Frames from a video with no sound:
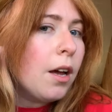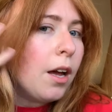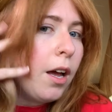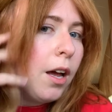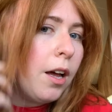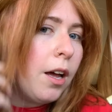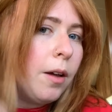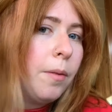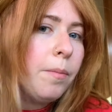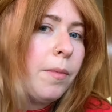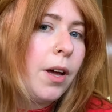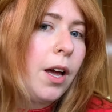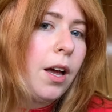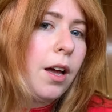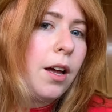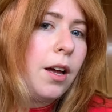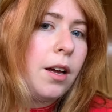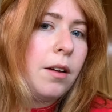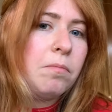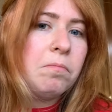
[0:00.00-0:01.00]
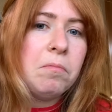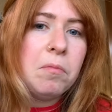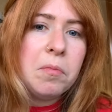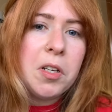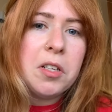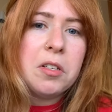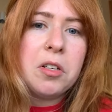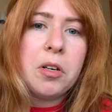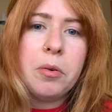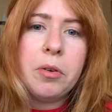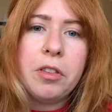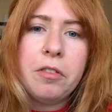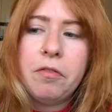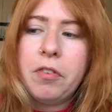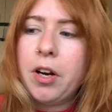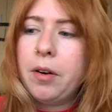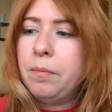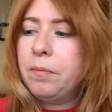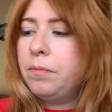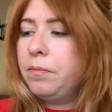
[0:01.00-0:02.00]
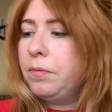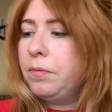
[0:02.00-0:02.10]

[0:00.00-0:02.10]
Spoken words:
I'm gonna start with the front.